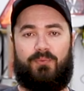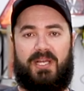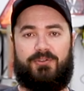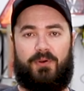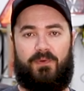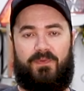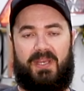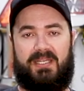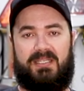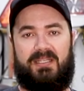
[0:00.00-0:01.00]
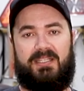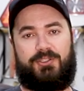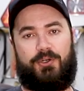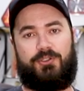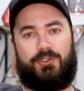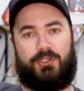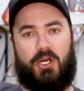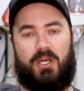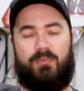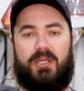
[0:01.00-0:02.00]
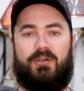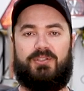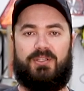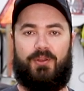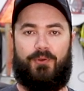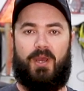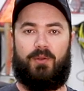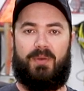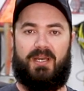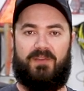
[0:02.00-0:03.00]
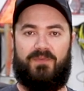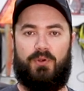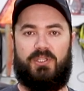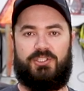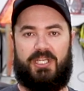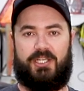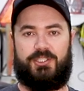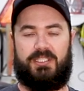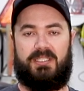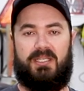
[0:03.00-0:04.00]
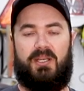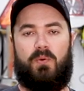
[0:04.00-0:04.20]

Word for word: retrofit that turns your carburetors into throttle body fuel injection